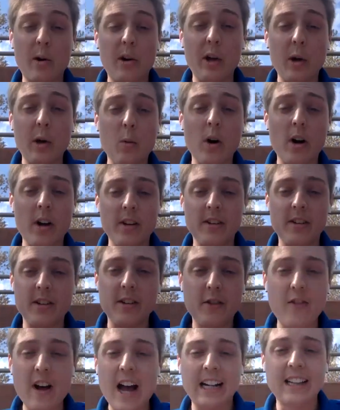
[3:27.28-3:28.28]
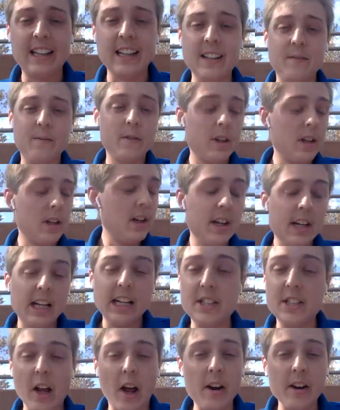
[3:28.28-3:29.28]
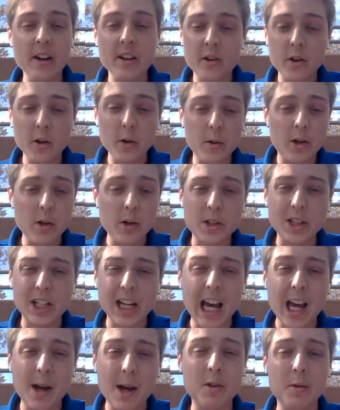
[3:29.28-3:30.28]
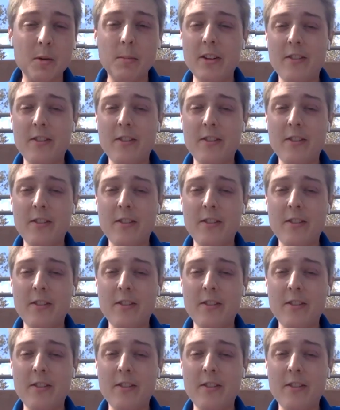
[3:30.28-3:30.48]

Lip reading: it really was. The fact that he's done it in two huge games,